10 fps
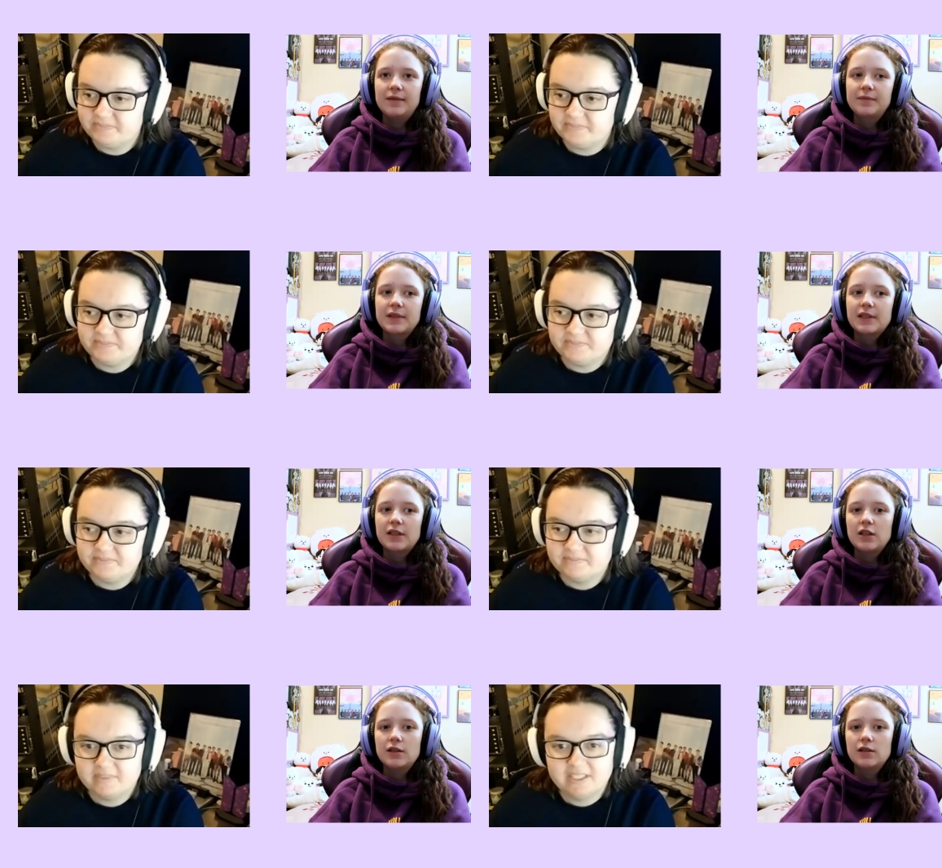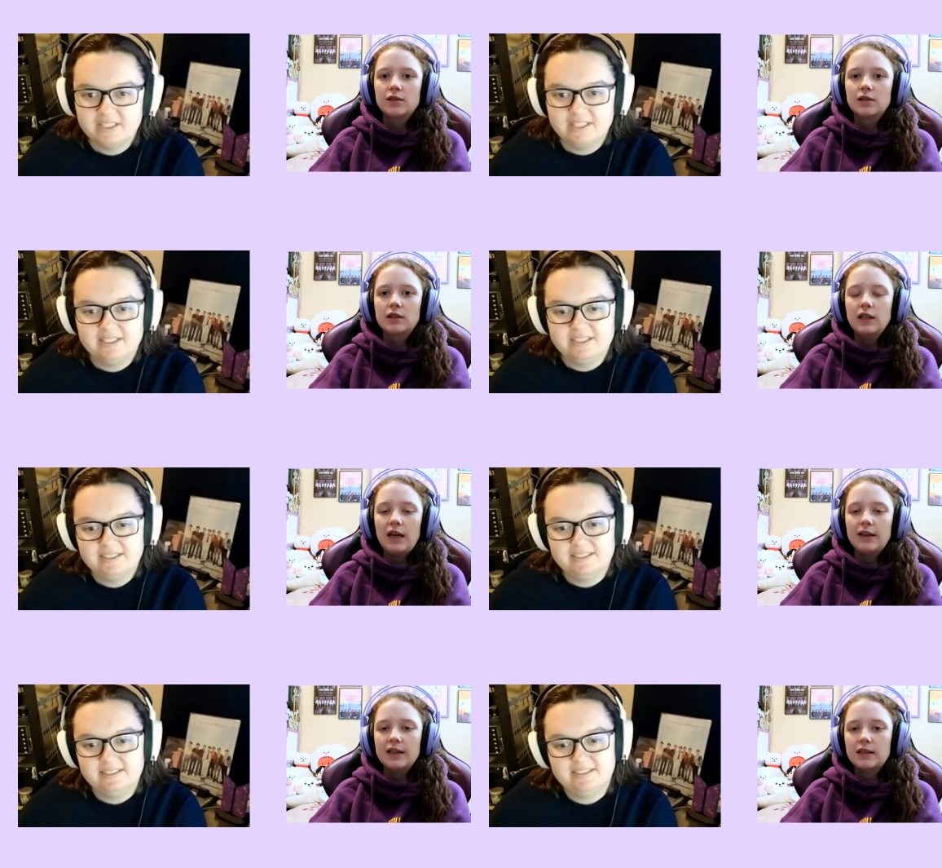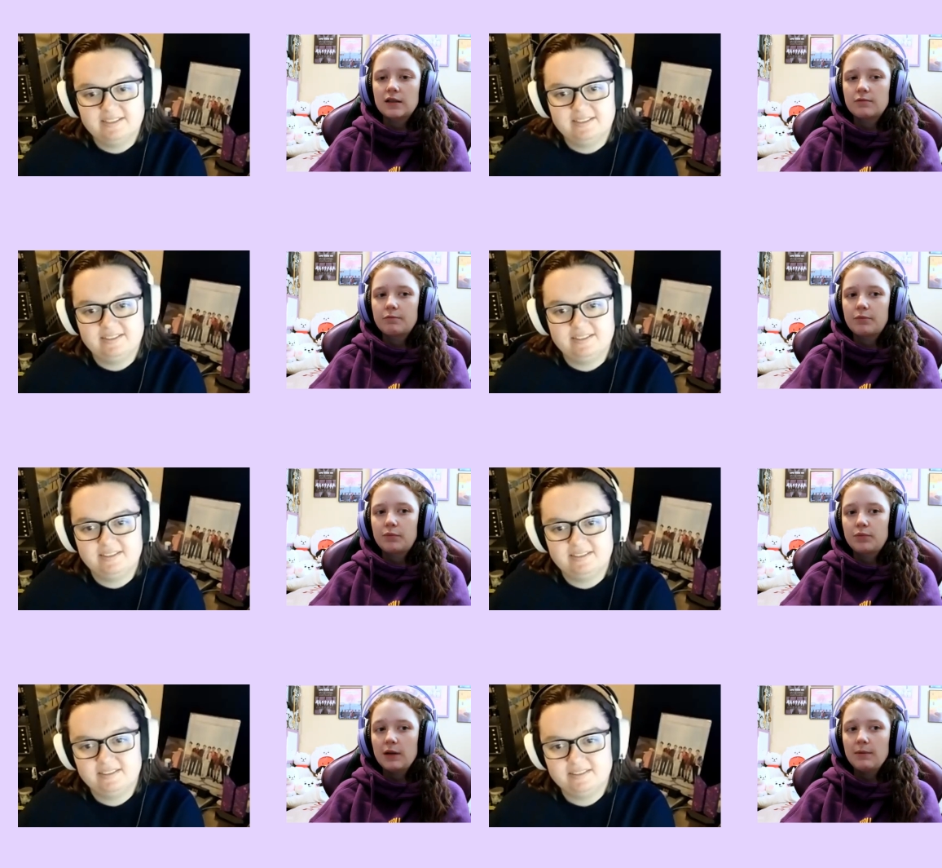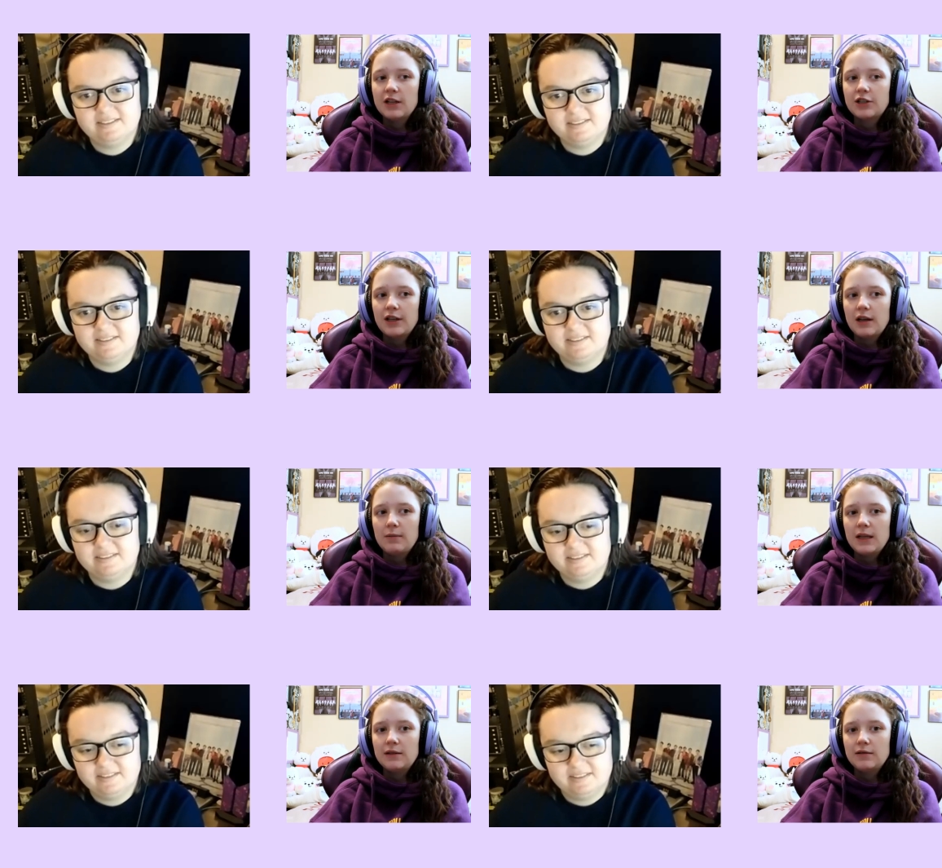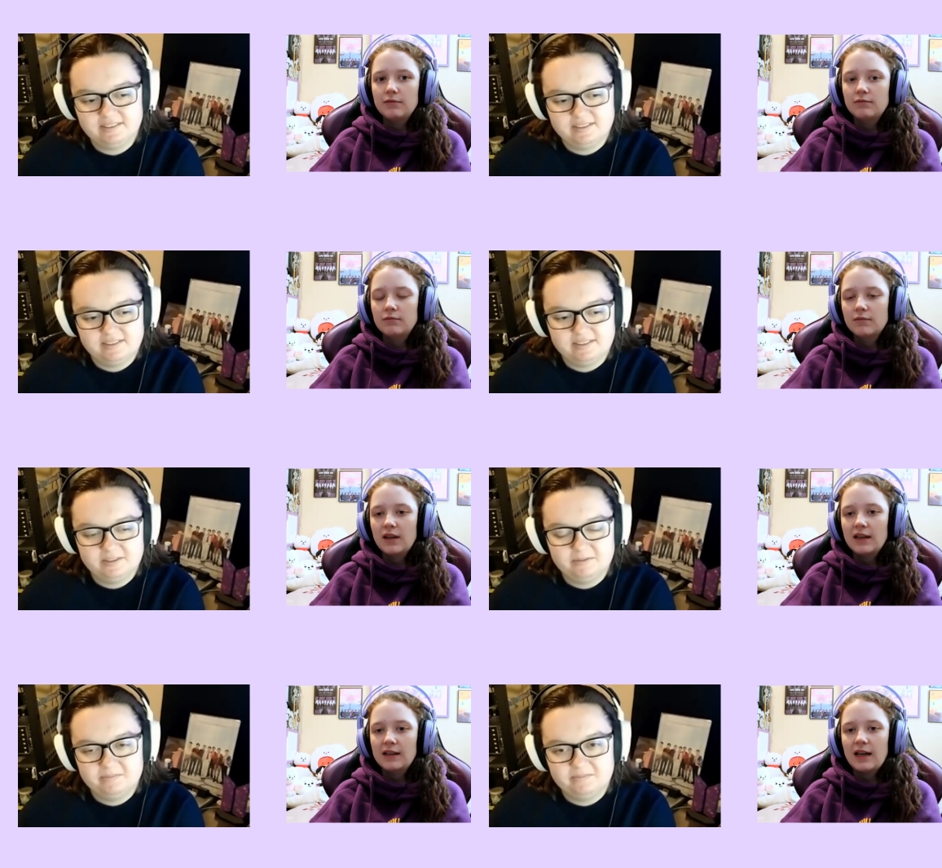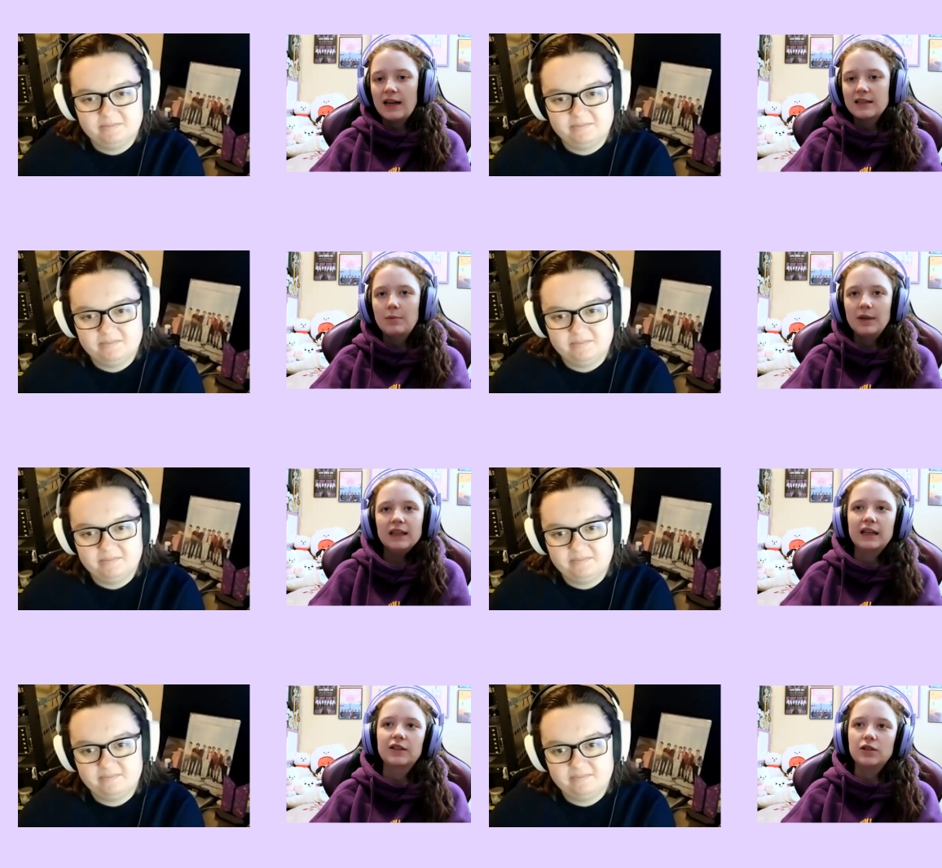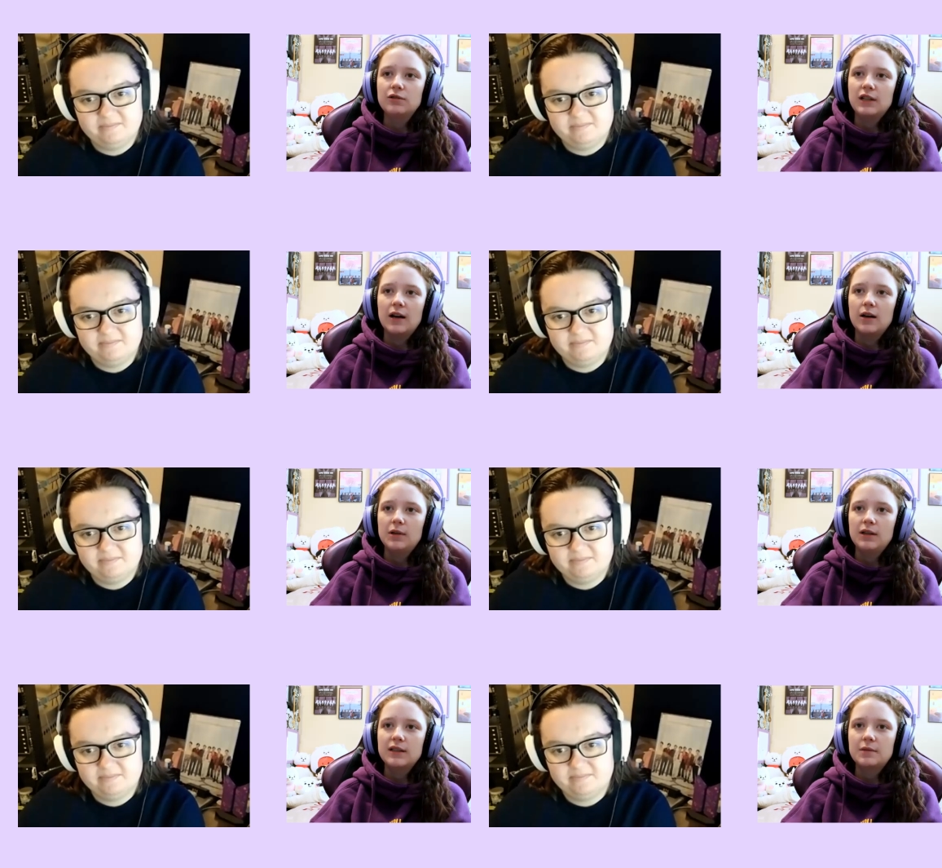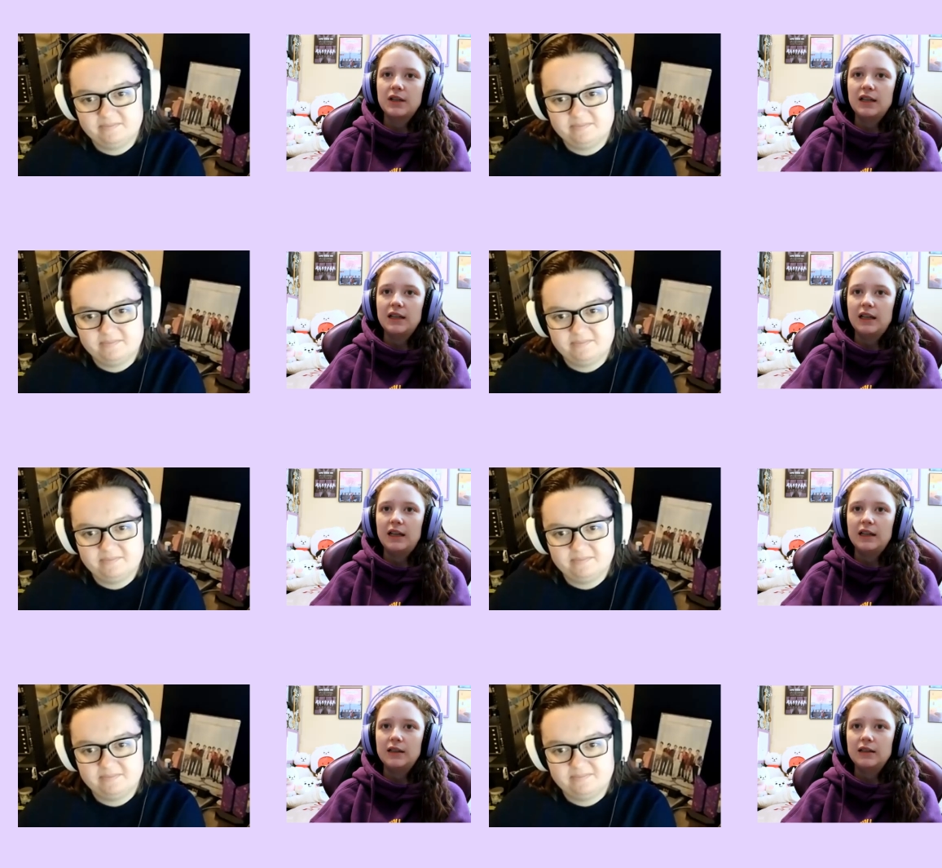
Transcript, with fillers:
Speaker 1: So yeah, that's pretty much it. I mean, it hasn't been like too terrible. It's pretty like